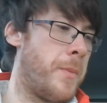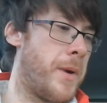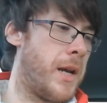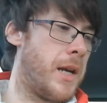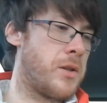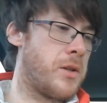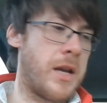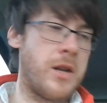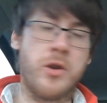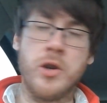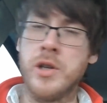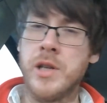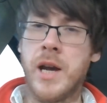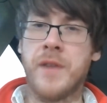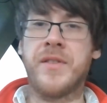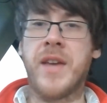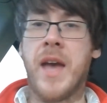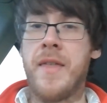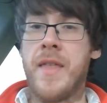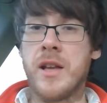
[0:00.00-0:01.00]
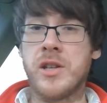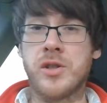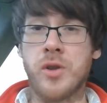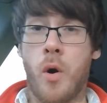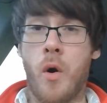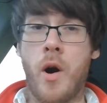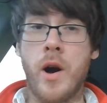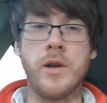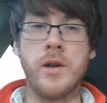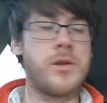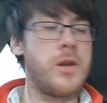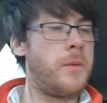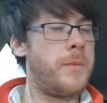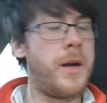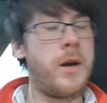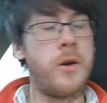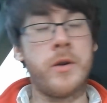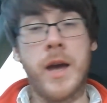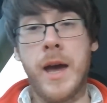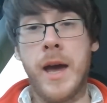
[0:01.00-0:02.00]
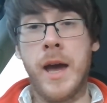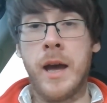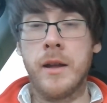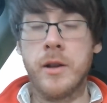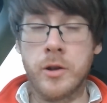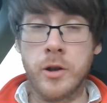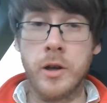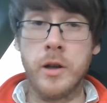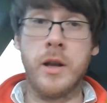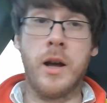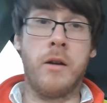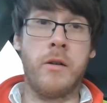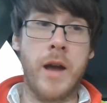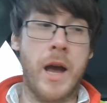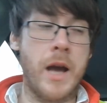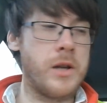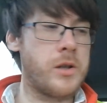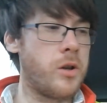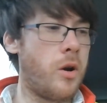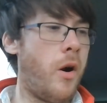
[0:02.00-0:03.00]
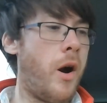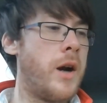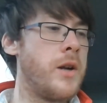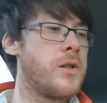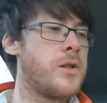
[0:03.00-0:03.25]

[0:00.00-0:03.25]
And he's like, dude, you have to get that sorted. So I'm like, okay, dude, I'll get it sorted.